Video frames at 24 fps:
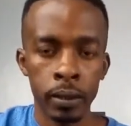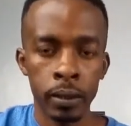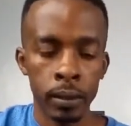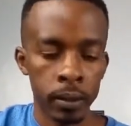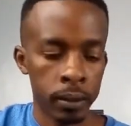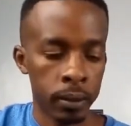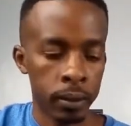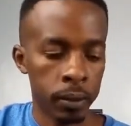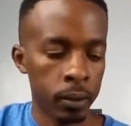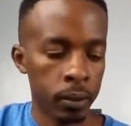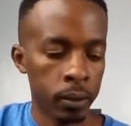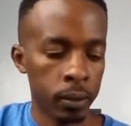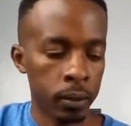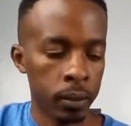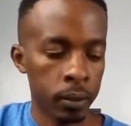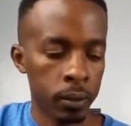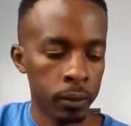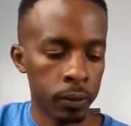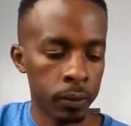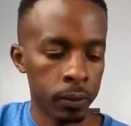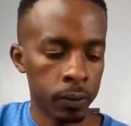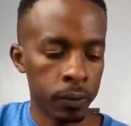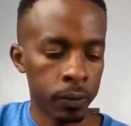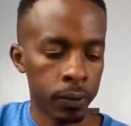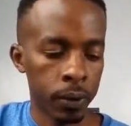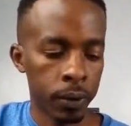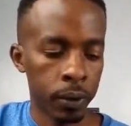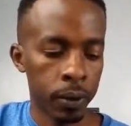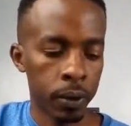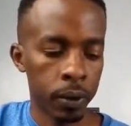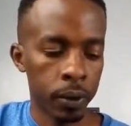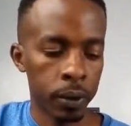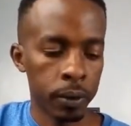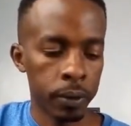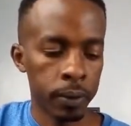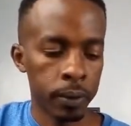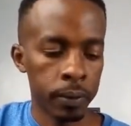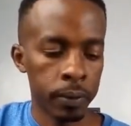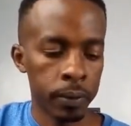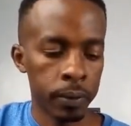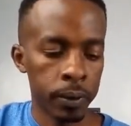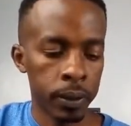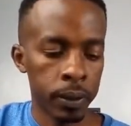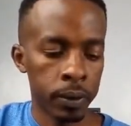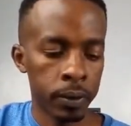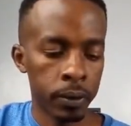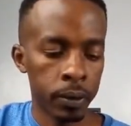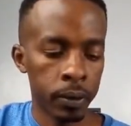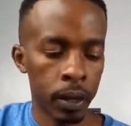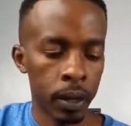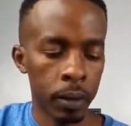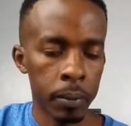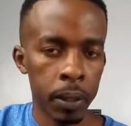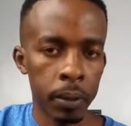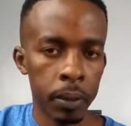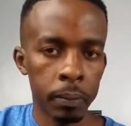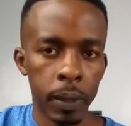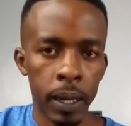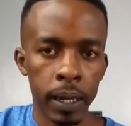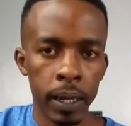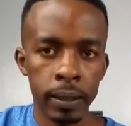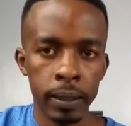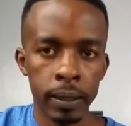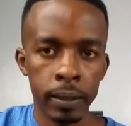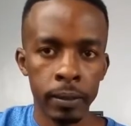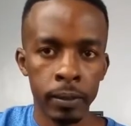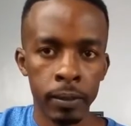so for the strumming part,